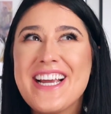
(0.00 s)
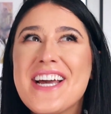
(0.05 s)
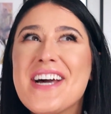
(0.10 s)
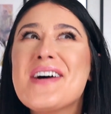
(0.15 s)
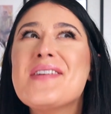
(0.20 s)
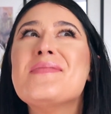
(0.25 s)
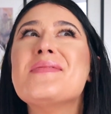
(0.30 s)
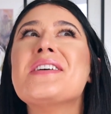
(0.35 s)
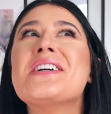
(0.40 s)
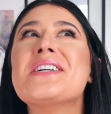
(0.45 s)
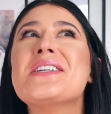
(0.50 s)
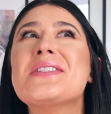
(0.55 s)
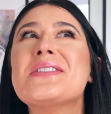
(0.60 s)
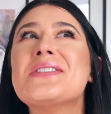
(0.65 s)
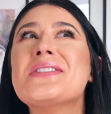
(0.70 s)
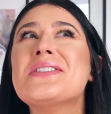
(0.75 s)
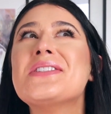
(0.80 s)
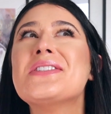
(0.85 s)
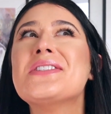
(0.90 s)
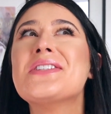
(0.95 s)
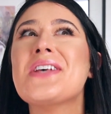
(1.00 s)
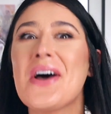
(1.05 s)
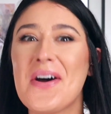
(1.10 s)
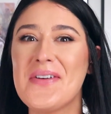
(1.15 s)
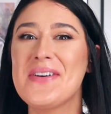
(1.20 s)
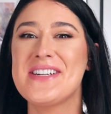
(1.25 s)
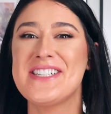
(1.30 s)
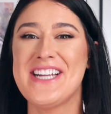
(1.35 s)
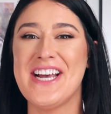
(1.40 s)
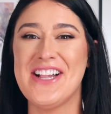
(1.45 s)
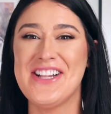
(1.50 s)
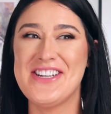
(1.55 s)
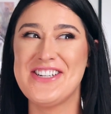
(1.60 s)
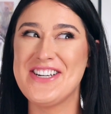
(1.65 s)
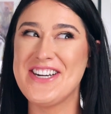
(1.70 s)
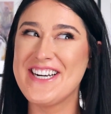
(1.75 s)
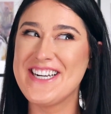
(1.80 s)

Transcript: I'm like so intelligent.